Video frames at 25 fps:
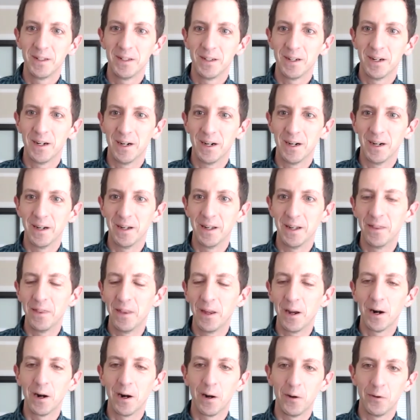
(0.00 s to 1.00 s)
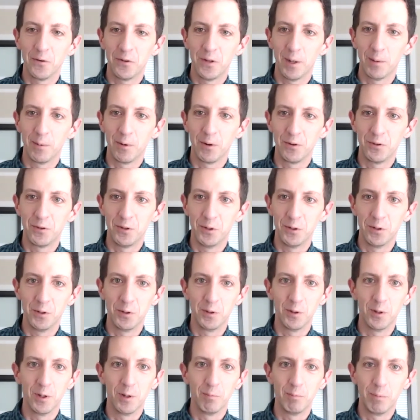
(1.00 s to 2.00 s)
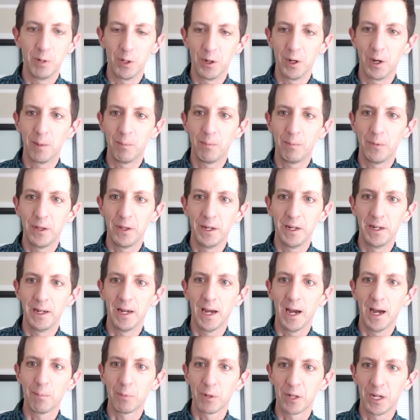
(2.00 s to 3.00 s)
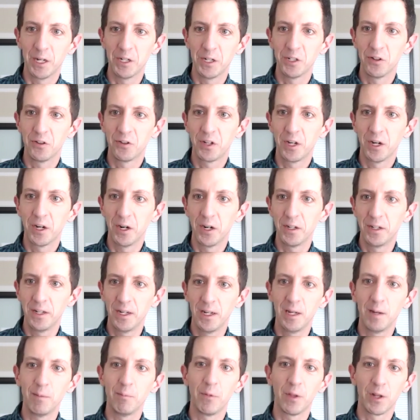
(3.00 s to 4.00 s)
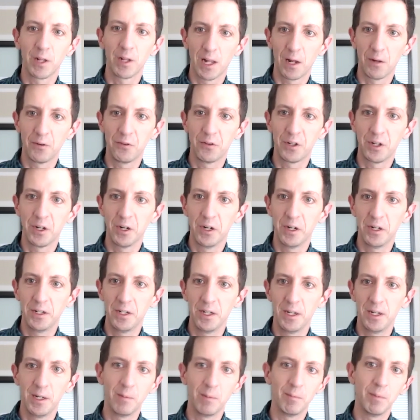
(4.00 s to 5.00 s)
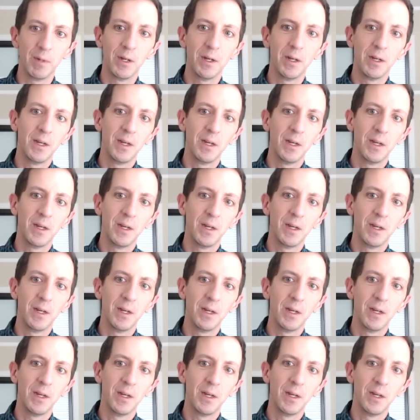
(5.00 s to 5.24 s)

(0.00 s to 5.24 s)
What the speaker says: And there I was able to build up the application security team, the cloud security team,